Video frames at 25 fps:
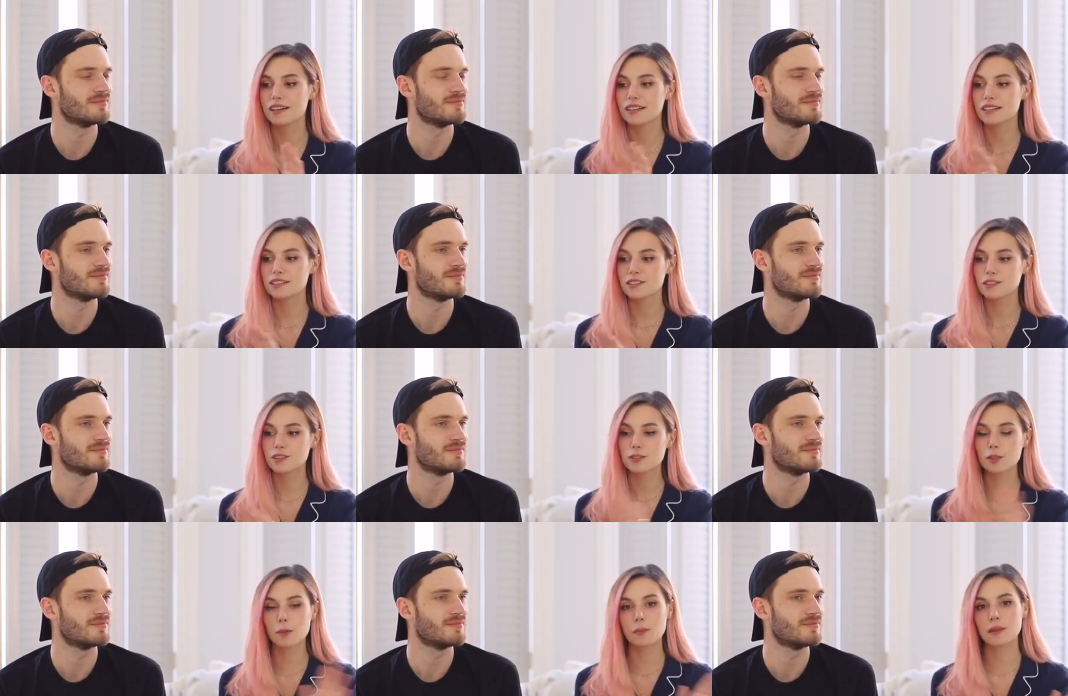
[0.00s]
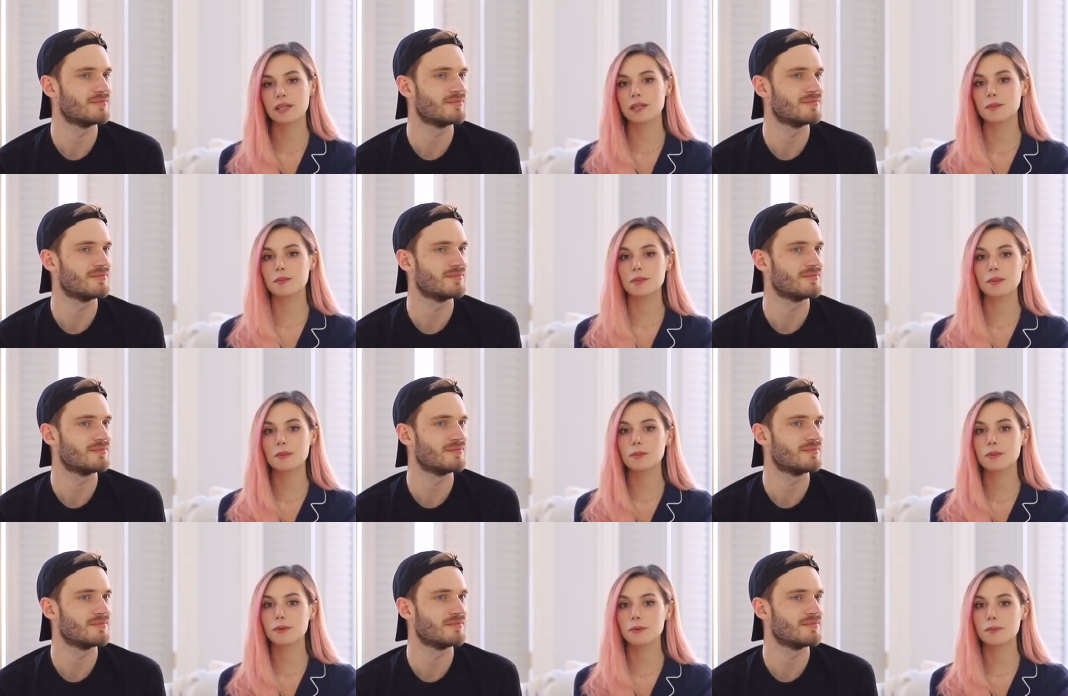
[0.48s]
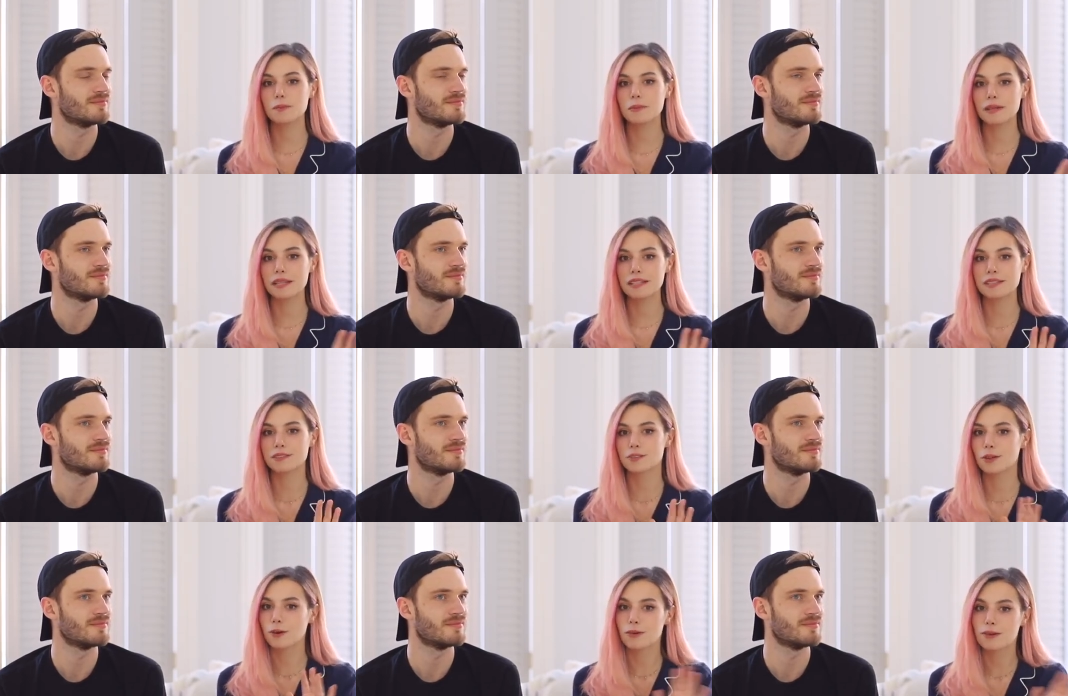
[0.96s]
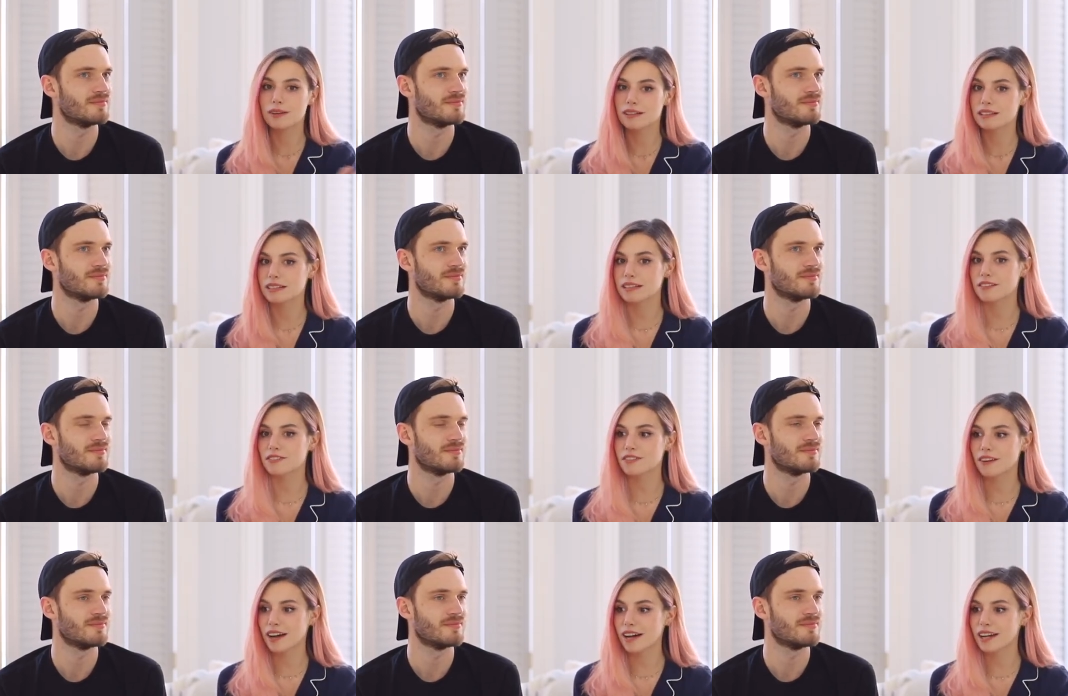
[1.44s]
Speaker 1: so many people being
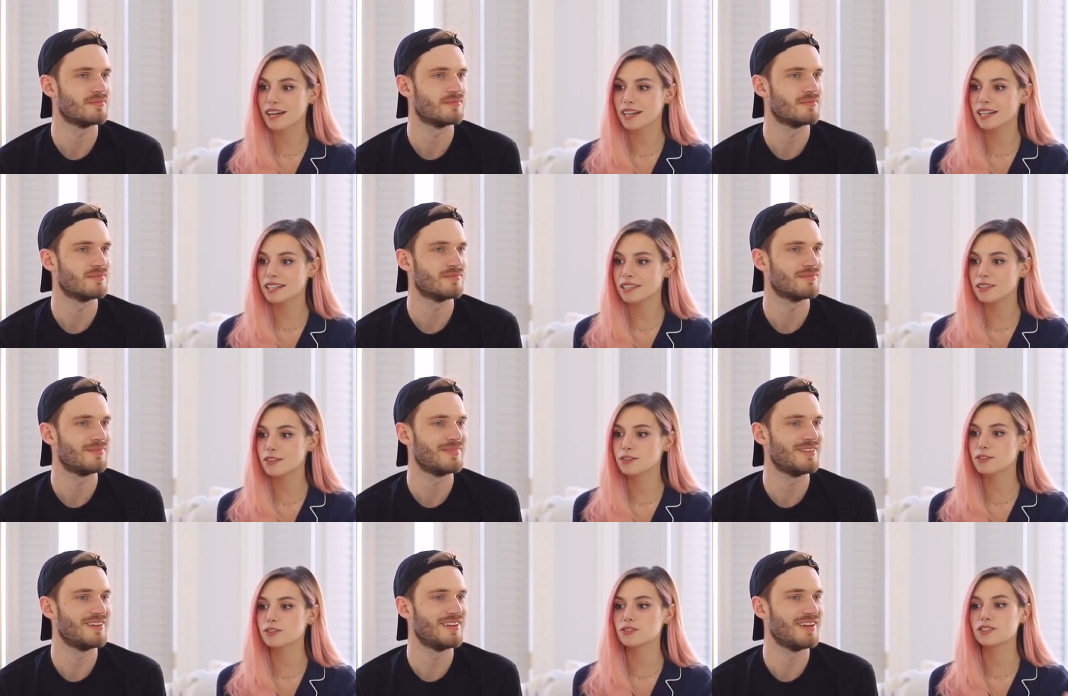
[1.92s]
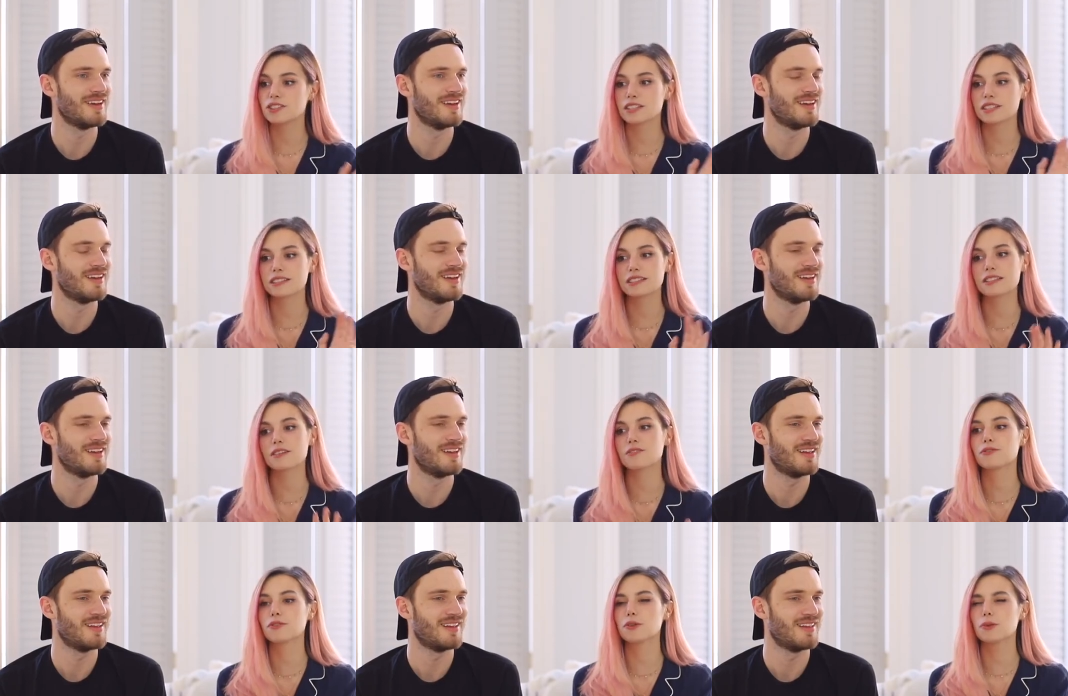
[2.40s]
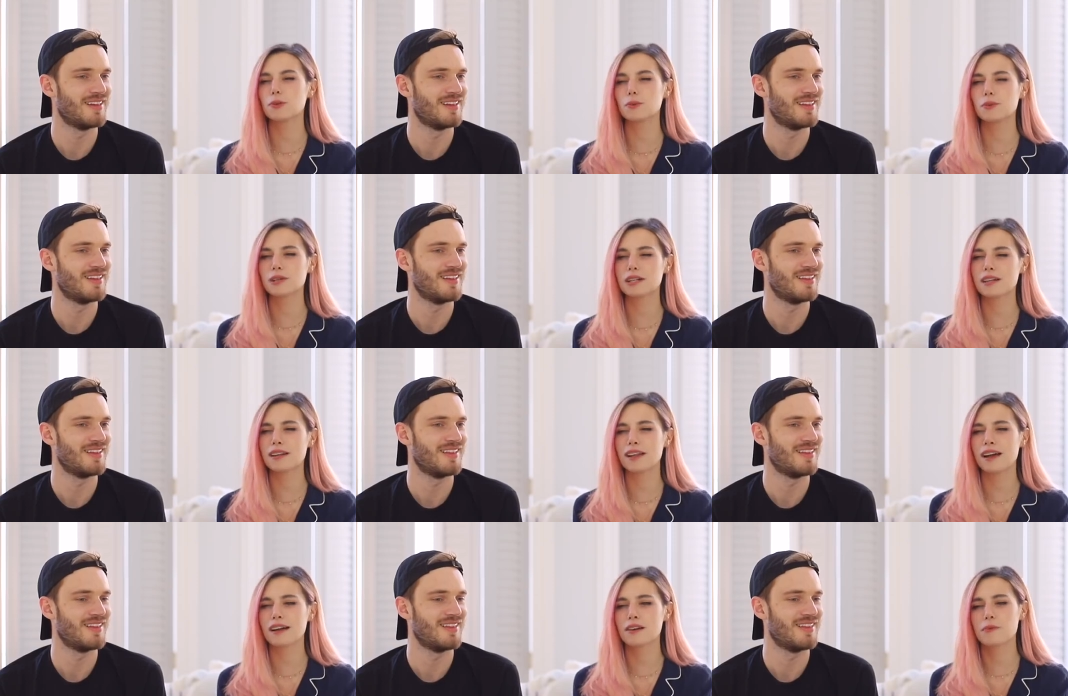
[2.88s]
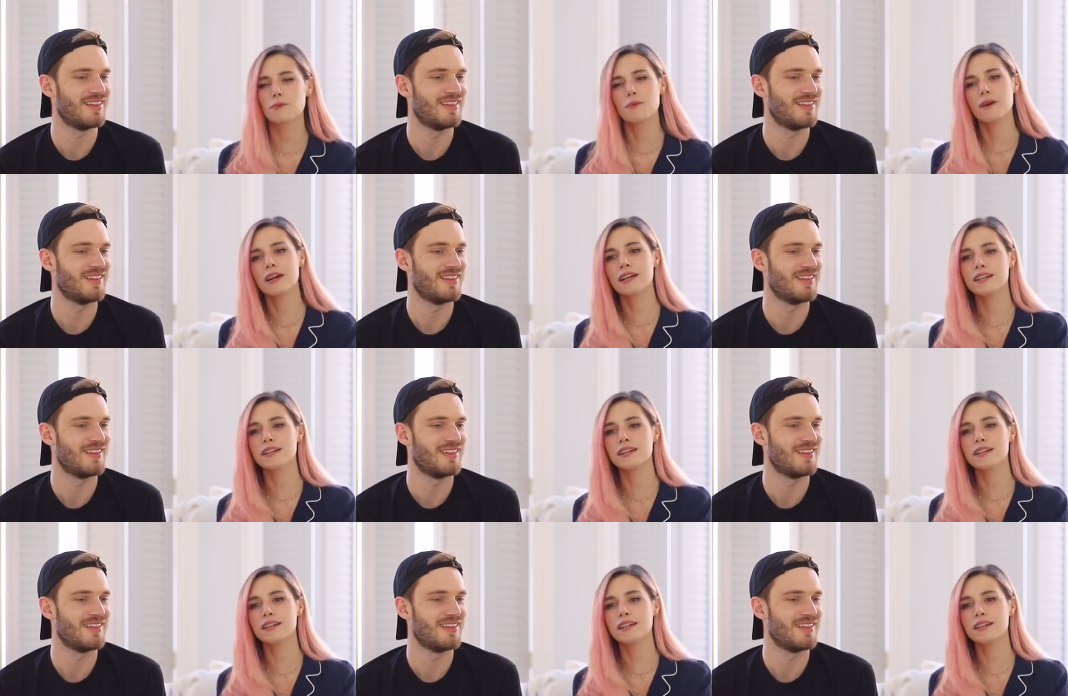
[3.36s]
totally fine. You know, yeah. just a few were like,